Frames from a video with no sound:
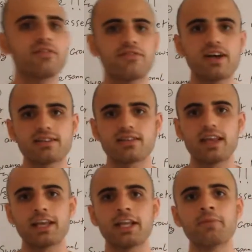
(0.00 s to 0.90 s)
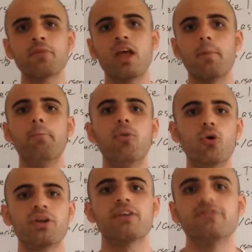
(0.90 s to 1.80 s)
to invest in
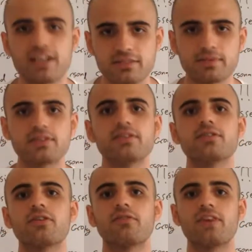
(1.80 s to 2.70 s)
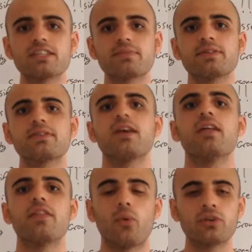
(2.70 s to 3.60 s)
boring investments. These are investments
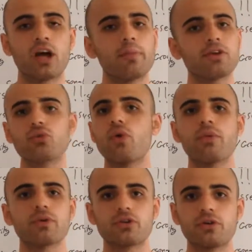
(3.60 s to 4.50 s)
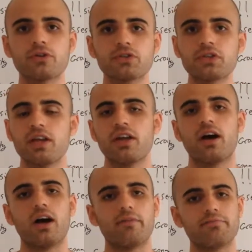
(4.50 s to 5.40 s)
that will not make you great returns,
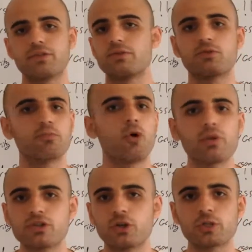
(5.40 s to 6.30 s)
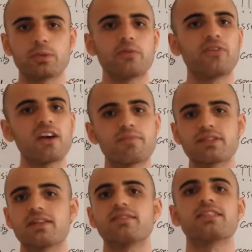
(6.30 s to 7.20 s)
small returns where you're 5%,
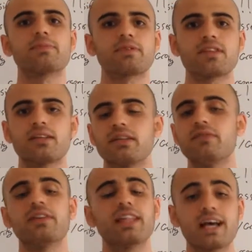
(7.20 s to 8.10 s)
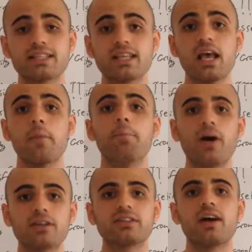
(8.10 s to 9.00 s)
6%, even less.
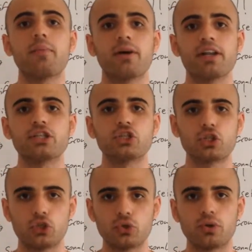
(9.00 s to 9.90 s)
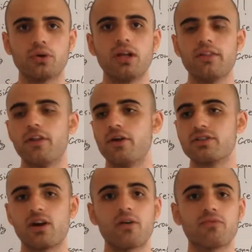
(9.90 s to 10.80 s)
But that money is secure. There
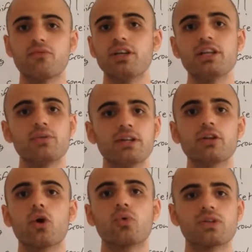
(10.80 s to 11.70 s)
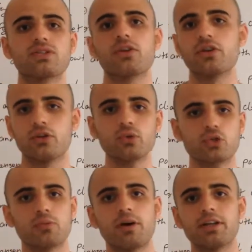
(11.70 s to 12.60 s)
is a really, really low risk that you're going to
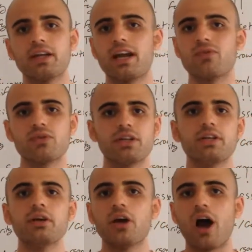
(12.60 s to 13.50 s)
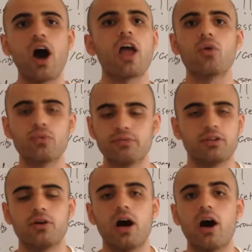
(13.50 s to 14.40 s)
lose your money, and a really
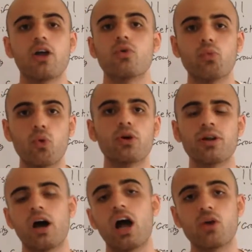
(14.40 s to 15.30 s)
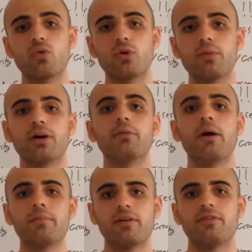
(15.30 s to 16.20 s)
high reward, not high reward, but
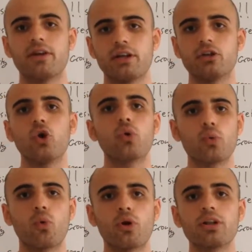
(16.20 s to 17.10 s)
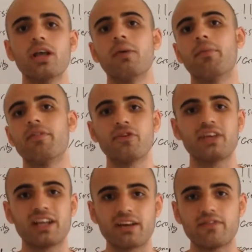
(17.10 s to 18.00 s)
a very low reward, but then
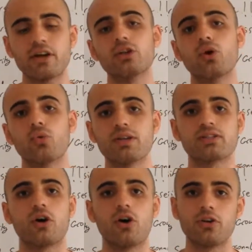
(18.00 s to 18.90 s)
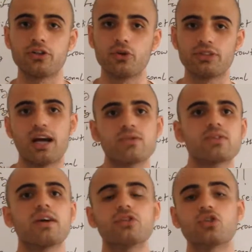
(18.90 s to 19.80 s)
you're getting a very low risk on your
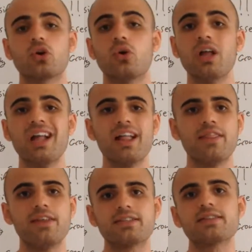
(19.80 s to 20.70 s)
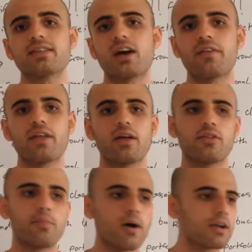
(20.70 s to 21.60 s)
downside. So this is kind
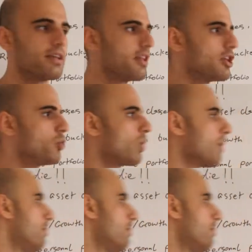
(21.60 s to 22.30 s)
of the bucket that you want to